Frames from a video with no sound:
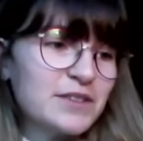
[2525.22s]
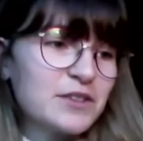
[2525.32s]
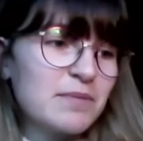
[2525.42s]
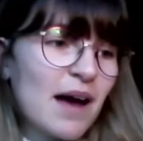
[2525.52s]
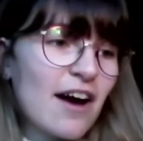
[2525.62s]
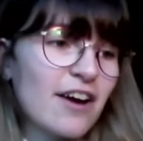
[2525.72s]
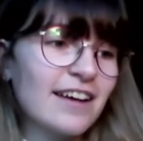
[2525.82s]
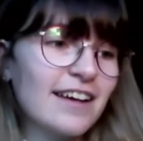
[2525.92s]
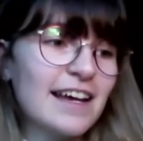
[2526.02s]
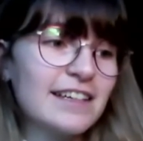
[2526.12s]
and talk about
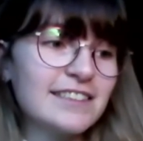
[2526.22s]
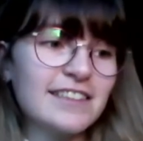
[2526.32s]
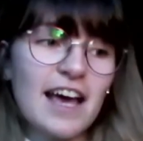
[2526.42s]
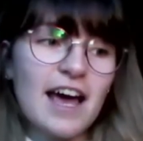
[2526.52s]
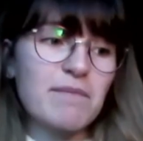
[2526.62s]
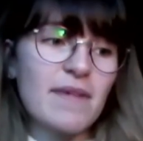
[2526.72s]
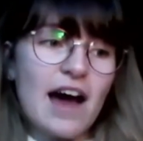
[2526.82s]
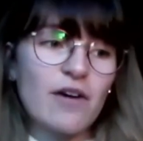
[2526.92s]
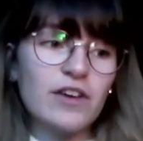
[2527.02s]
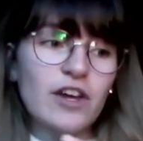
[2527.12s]
um,
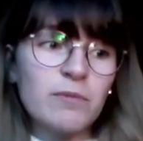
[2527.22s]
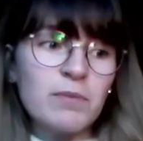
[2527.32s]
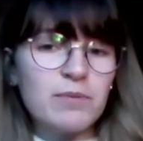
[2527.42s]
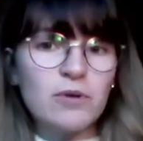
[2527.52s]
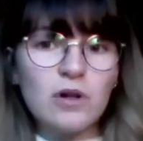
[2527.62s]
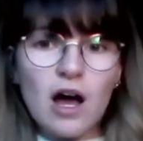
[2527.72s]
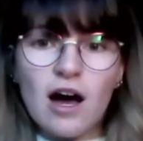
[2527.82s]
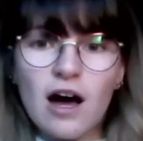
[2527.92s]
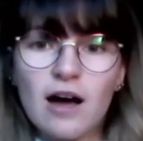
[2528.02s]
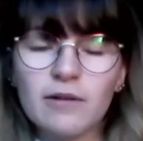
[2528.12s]
how young people
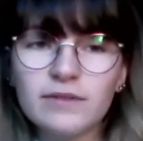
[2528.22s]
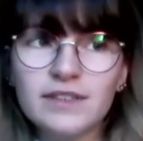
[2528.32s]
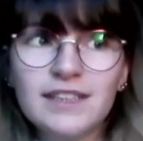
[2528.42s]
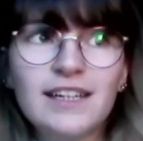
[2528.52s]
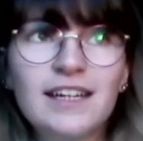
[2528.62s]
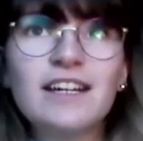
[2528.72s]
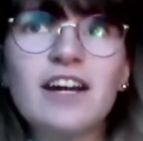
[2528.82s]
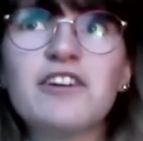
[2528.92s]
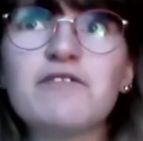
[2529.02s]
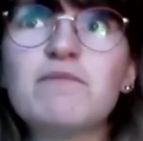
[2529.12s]
are
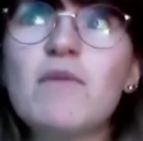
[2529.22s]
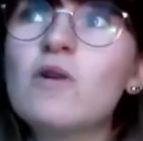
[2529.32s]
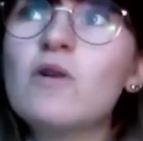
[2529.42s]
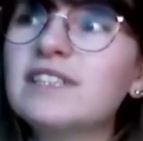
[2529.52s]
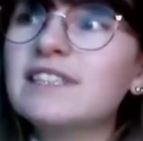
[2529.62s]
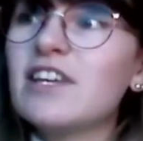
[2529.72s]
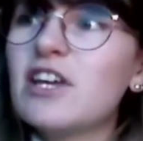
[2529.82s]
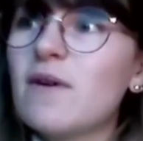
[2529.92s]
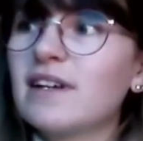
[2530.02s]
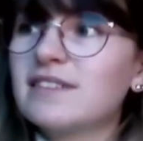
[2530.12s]
kind of molding the
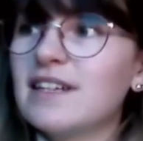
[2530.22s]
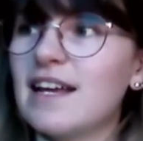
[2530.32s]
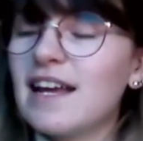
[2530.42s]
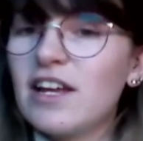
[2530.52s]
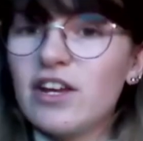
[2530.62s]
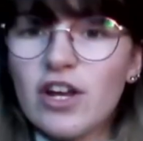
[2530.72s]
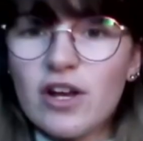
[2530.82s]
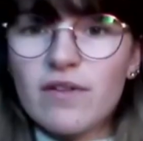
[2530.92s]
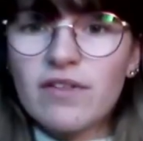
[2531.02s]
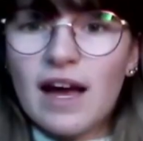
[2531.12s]
URC
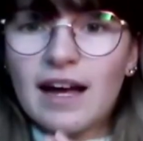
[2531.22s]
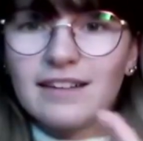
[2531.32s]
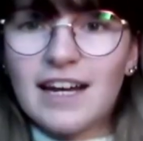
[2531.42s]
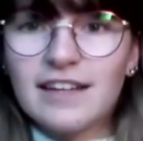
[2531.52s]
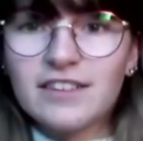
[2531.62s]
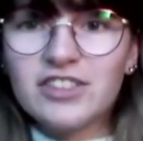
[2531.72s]
youth and, and the